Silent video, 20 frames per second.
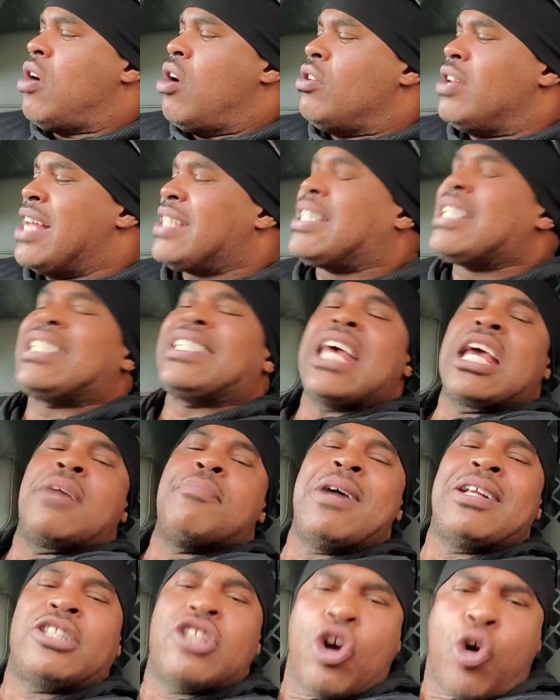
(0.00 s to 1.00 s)
let's just take
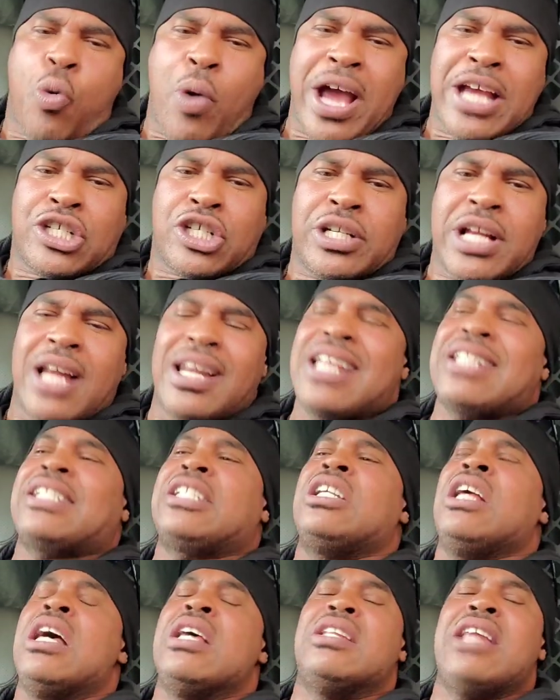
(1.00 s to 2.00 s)
him out the equation now.
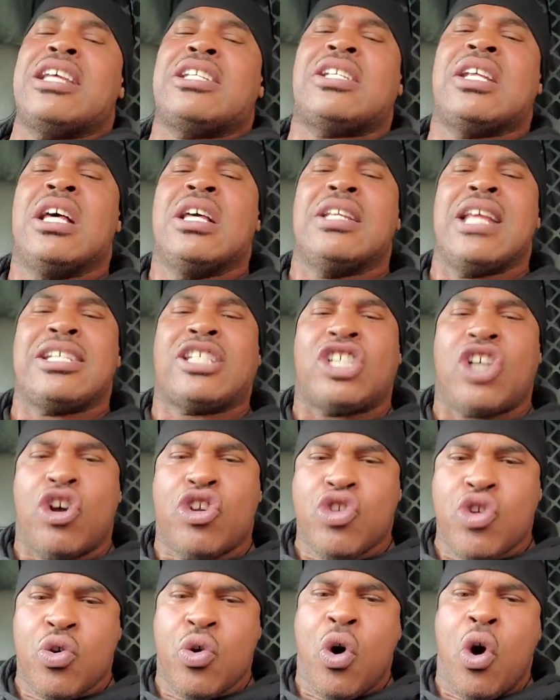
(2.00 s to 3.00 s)
Let's show
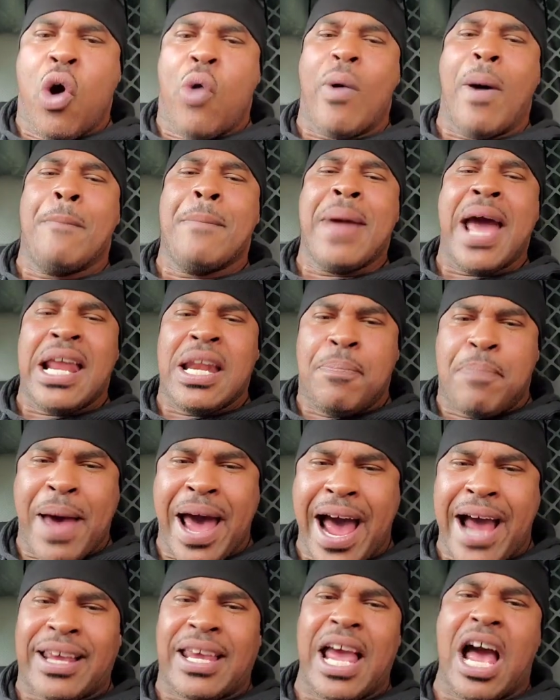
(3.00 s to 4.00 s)
you what Manny
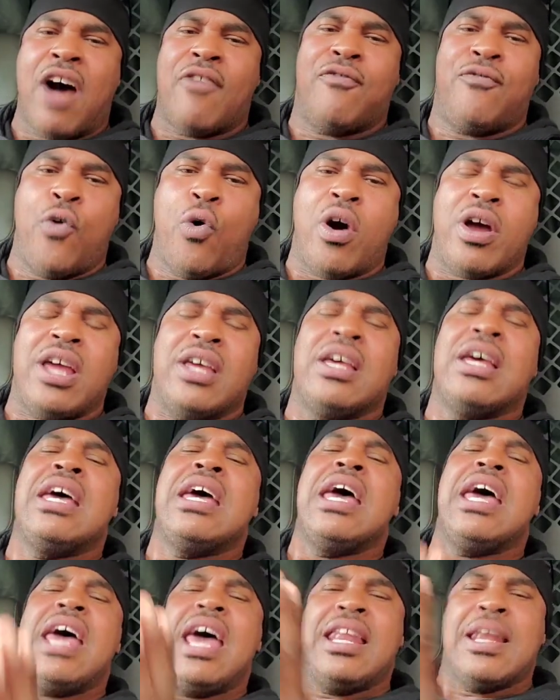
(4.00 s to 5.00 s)
Pacquiao fought
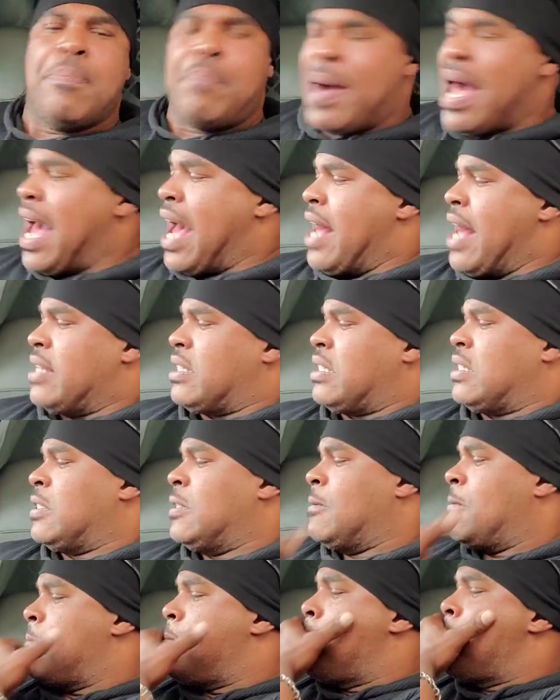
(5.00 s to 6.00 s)
in the
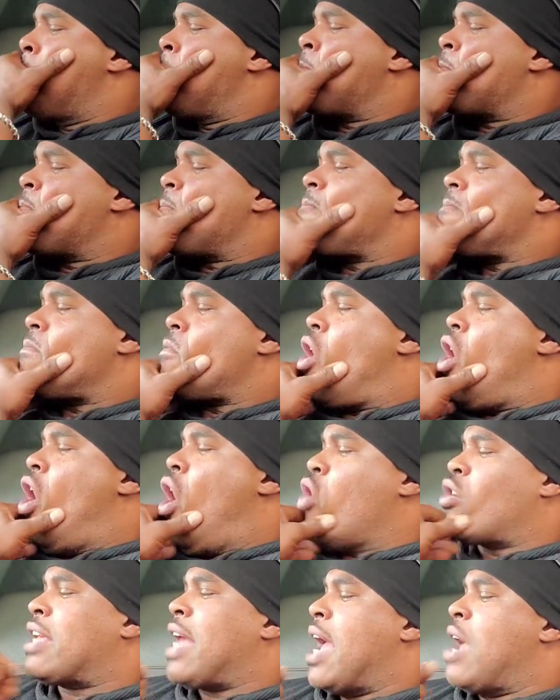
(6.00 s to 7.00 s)
past.
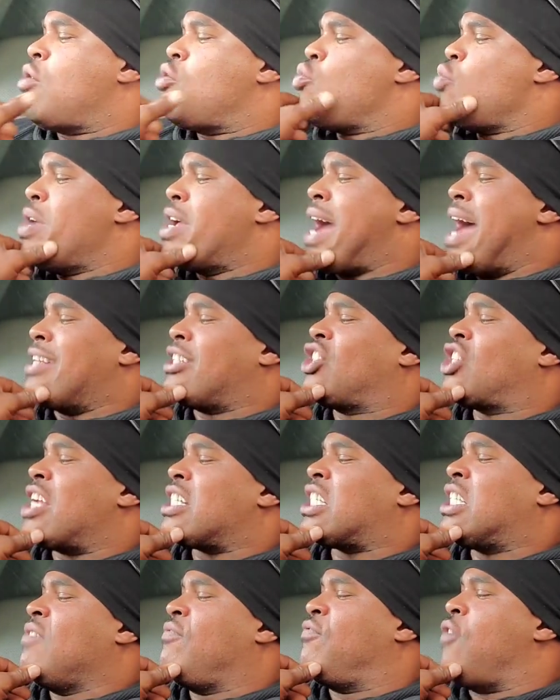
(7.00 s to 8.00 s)
Okay, we got
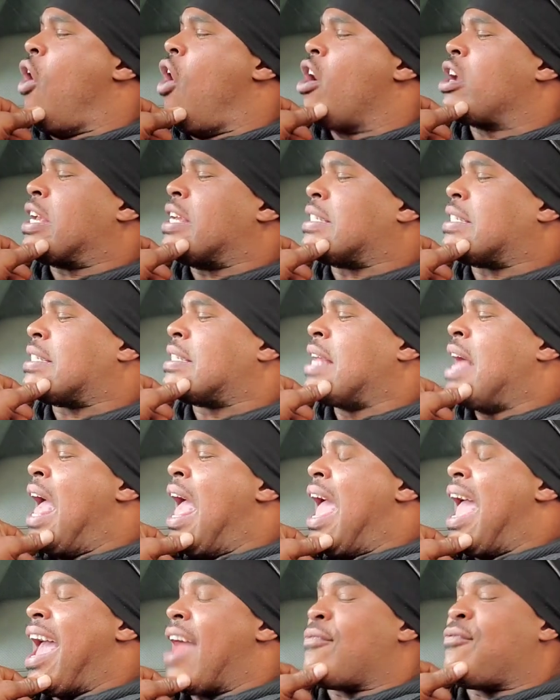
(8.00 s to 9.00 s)
Jesse Vargas
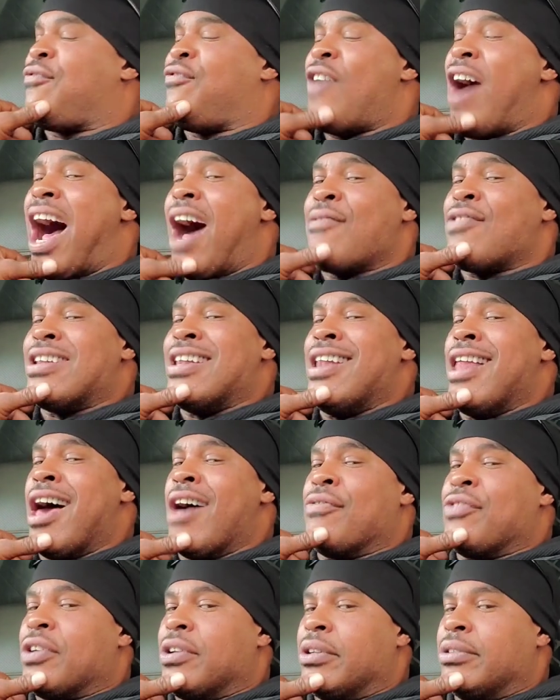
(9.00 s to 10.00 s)
at
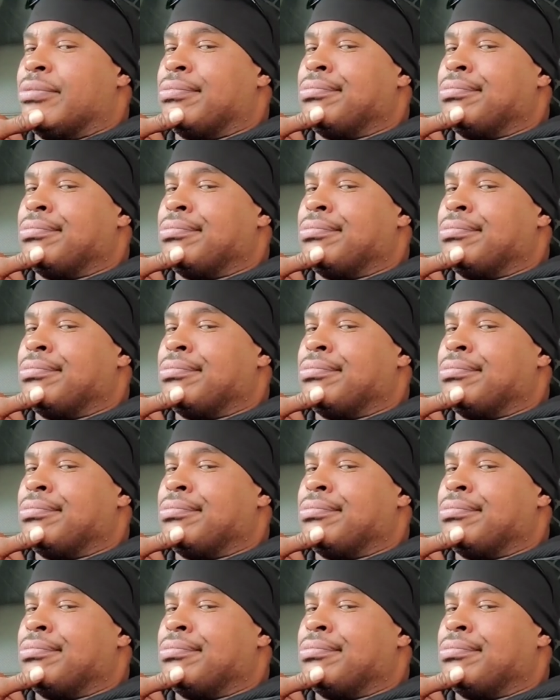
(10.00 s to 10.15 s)
5'11".